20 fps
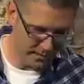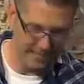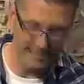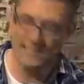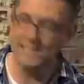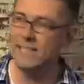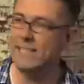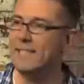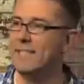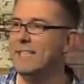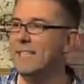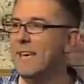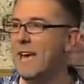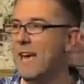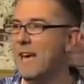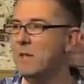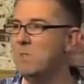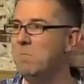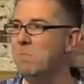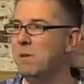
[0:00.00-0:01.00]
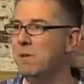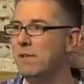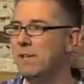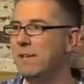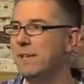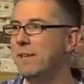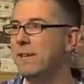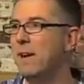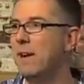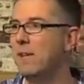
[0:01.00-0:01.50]
$68
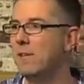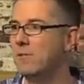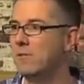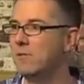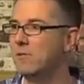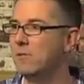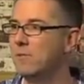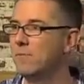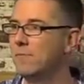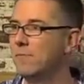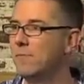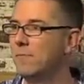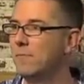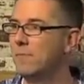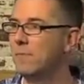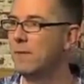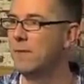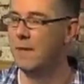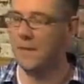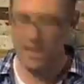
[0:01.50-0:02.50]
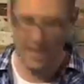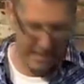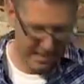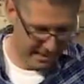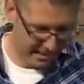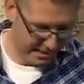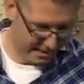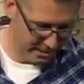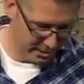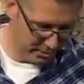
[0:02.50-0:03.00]
billion.
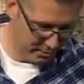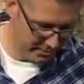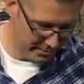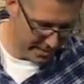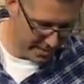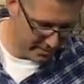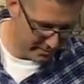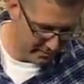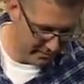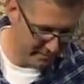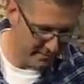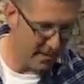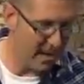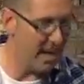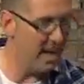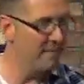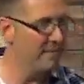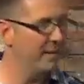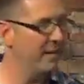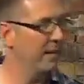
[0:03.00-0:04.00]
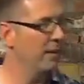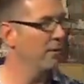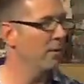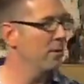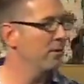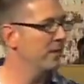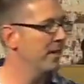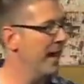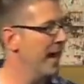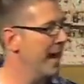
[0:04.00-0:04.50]
In 2005, it had
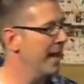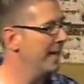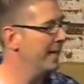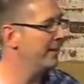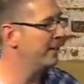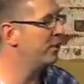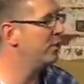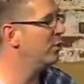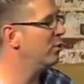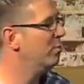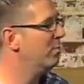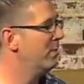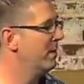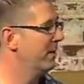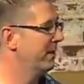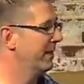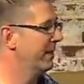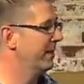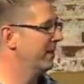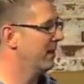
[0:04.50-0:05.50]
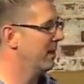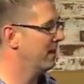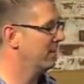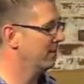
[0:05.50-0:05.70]
grown to $82 billion.